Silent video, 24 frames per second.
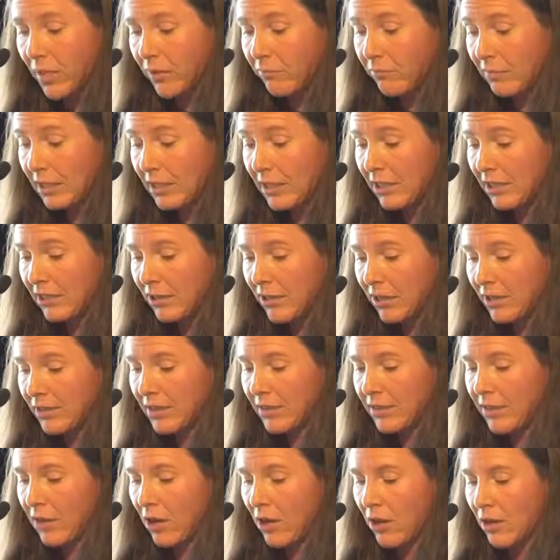when
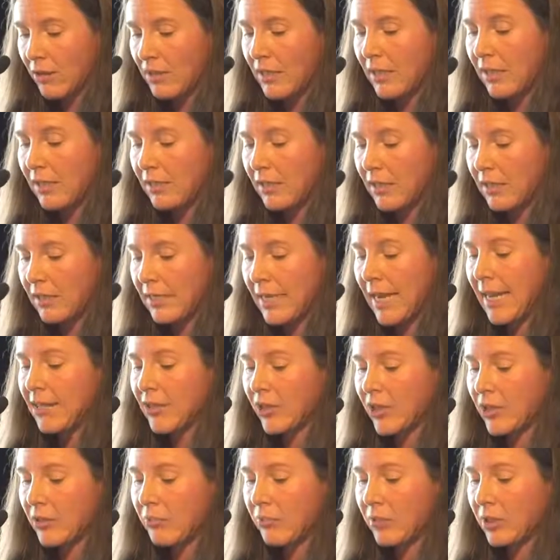discussing the uneasy
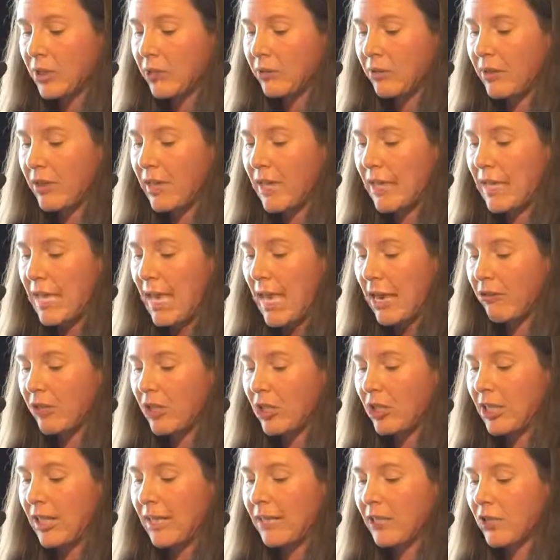tension between the
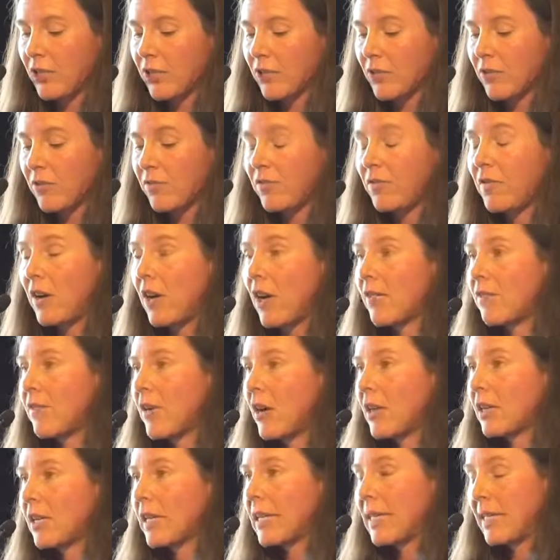inherent dangers of
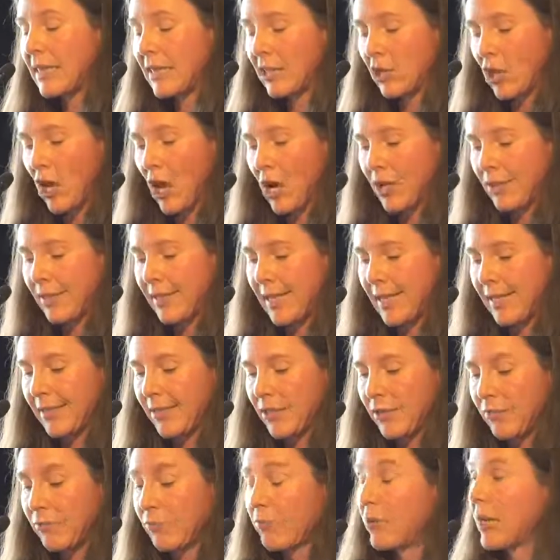firefighting in the
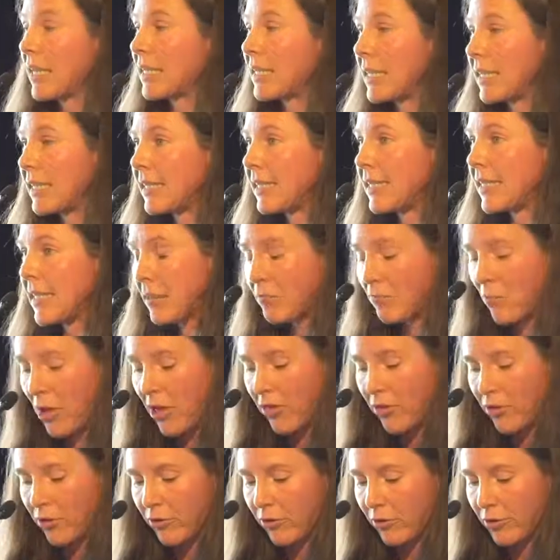context of pregnancy and
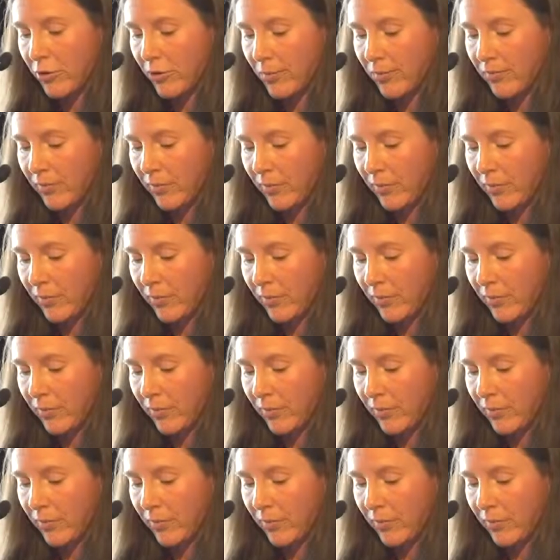motherhood.